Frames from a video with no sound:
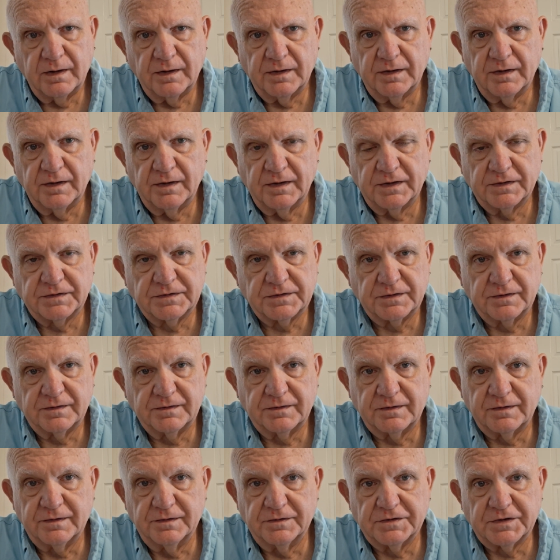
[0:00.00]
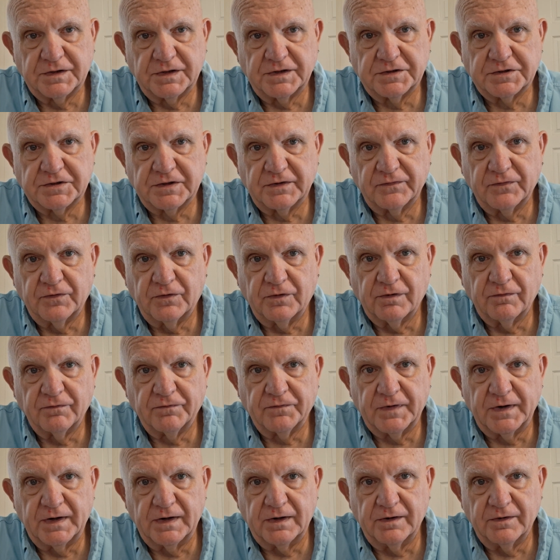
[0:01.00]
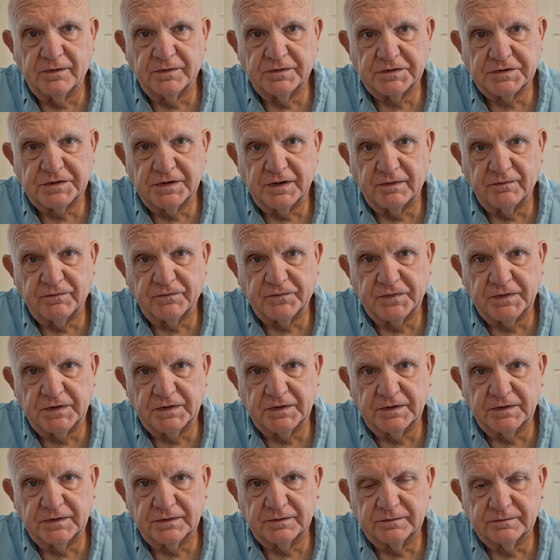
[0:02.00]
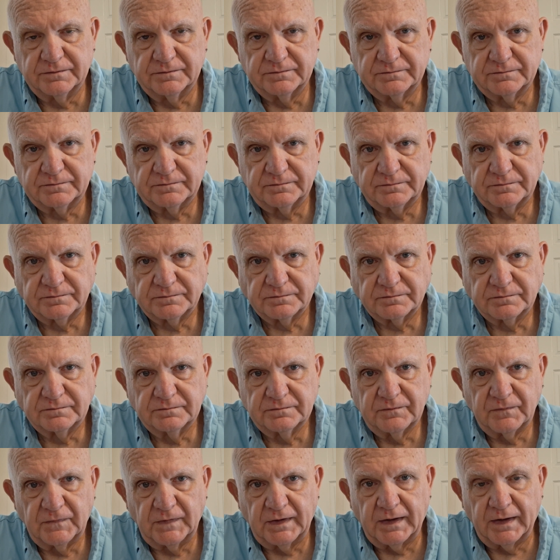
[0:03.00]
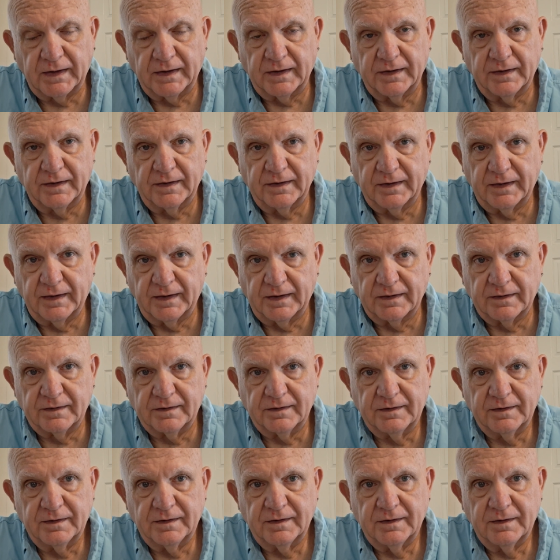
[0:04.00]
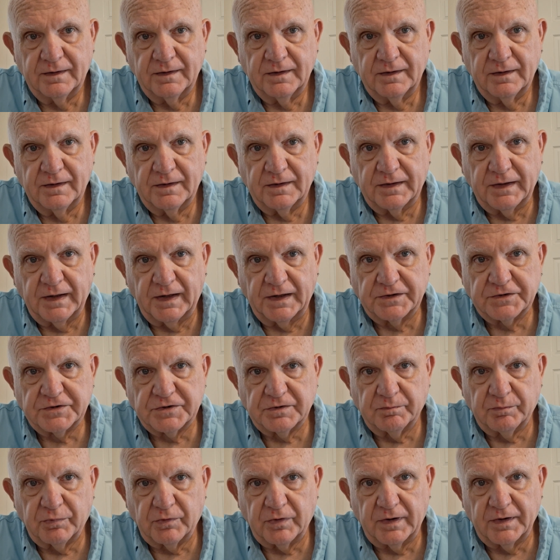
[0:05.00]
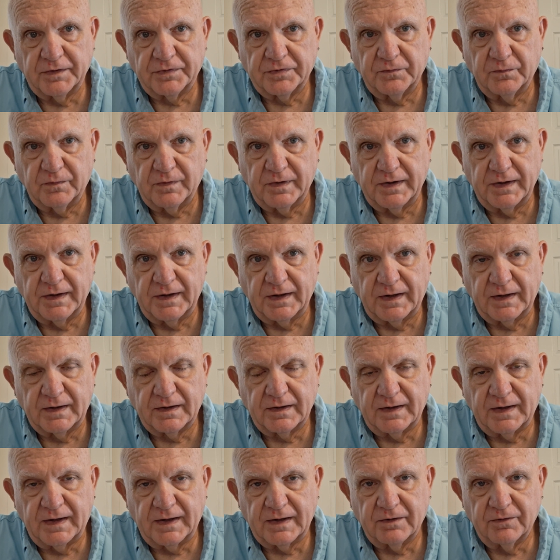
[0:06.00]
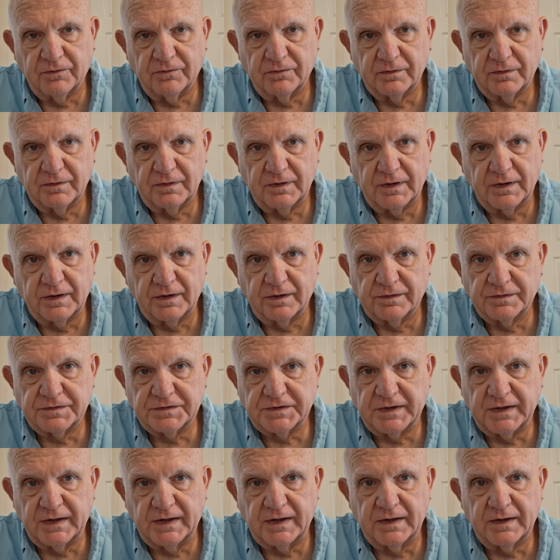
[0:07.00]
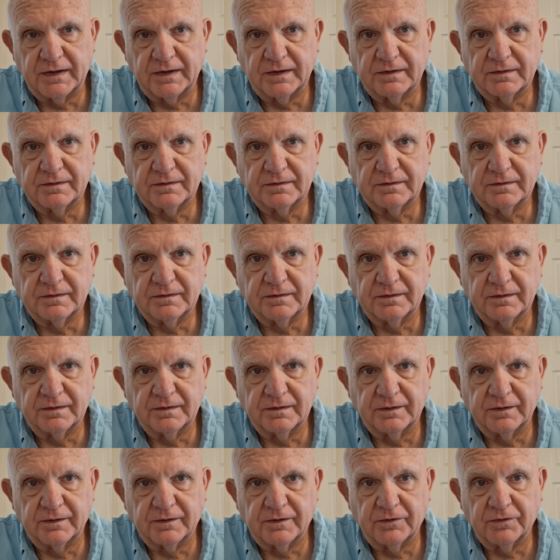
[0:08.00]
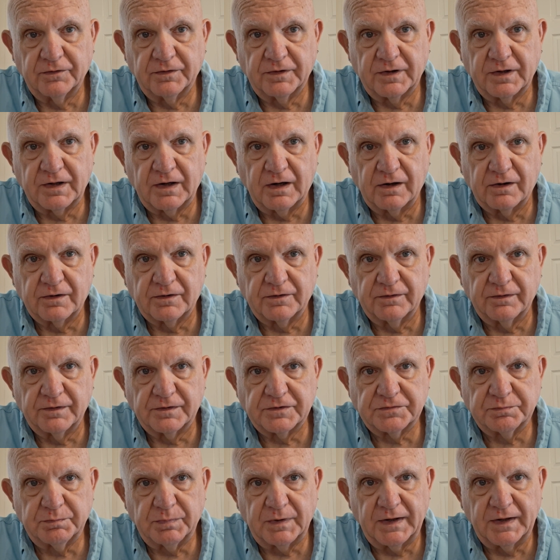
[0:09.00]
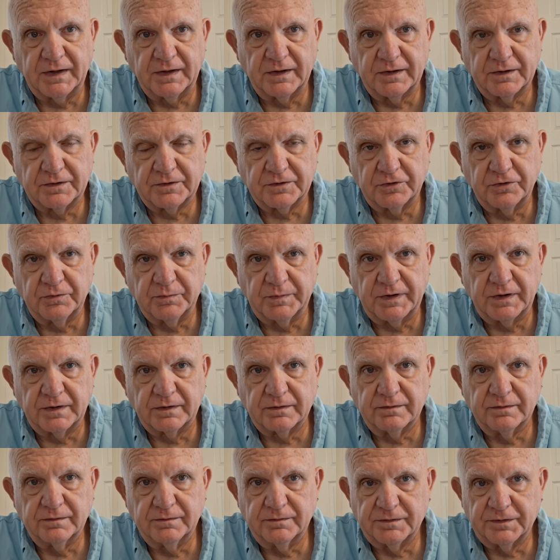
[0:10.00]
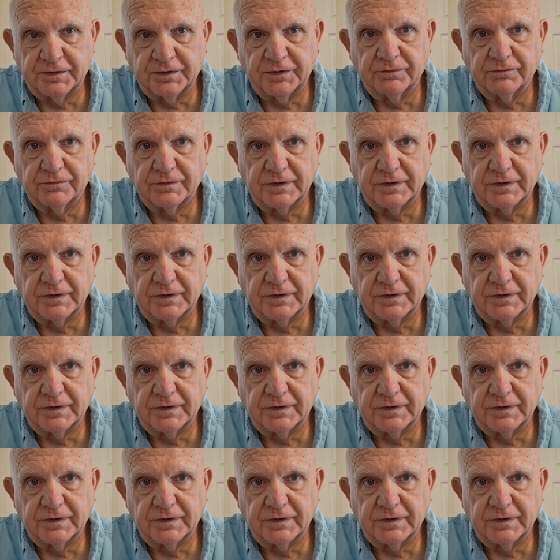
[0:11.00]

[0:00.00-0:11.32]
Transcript: This congestive heart failure is not fun. And it takes your breath away. I, I don't understand it. You know, the doctor explained it to me two